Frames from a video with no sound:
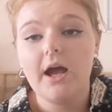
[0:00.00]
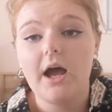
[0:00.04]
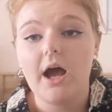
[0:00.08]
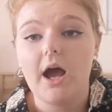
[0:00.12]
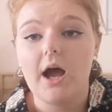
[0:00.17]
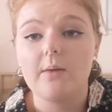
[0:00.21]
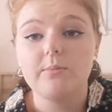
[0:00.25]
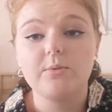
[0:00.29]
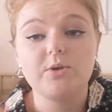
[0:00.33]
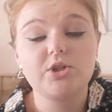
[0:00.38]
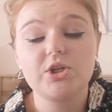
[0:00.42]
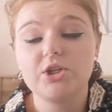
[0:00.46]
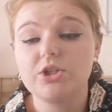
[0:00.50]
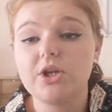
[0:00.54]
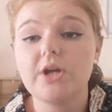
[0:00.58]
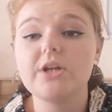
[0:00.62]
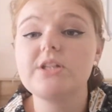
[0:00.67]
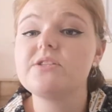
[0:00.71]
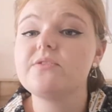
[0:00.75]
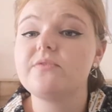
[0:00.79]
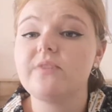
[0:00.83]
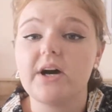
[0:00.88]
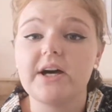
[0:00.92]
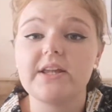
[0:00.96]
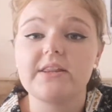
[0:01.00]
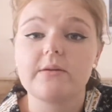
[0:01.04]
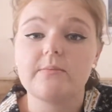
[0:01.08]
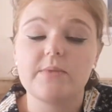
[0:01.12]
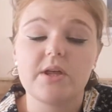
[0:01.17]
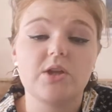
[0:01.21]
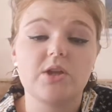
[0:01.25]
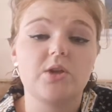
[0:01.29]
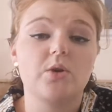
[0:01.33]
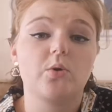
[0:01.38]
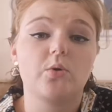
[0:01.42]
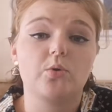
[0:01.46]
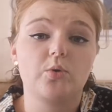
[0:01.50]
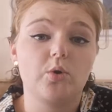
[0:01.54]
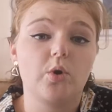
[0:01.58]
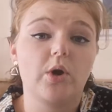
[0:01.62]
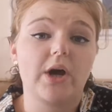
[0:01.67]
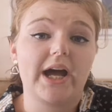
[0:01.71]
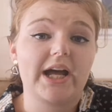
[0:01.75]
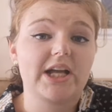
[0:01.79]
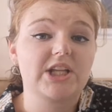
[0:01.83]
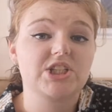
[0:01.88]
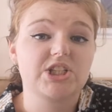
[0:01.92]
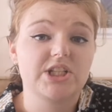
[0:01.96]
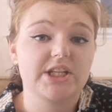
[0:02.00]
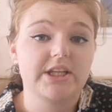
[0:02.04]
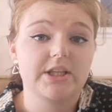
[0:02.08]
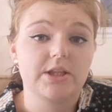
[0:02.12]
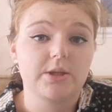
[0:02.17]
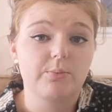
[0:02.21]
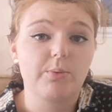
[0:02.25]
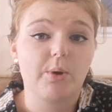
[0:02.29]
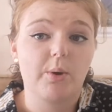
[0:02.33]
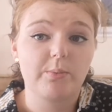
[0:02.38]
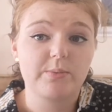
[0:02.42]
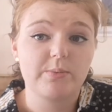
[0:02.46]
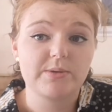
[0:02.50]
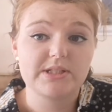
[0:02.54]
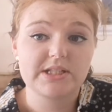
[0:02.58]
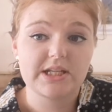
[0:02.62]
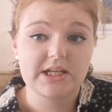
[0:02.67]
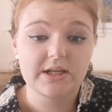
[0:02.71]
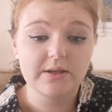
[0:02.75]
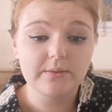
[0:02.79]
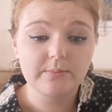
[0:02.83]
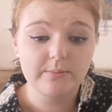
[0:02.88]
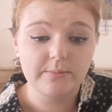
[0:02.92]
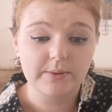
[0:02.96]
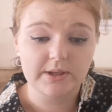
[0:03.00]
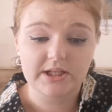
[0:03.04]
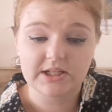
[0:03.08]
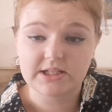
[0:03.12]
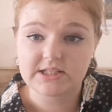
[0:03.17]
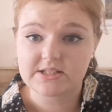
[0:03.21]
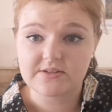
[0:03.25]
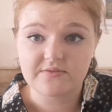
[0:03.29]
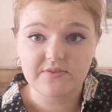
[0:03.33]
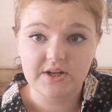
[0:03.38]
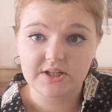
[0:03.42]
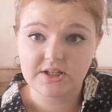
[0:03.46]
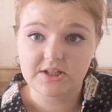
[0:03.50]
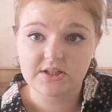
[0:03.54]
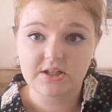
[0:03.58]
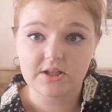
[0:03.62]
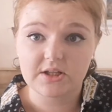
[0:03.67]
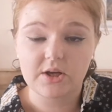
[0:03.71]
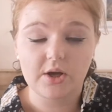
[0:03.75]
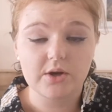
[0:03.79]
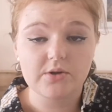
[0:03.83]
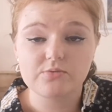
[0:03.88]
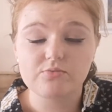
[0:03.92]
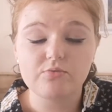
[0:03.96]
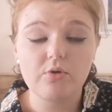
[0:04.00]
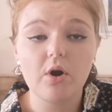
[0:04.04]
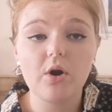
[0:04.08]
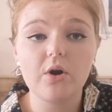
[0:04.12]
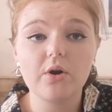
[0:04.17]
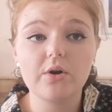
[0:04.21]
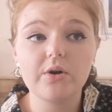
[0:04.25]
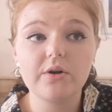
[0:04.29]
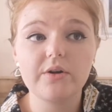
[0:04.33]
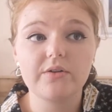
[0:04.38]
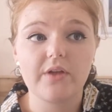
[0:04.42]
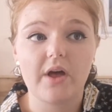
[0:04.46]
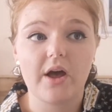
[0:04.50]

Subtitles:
You should notify them that you're not actually in the property, because if anything goes wrong,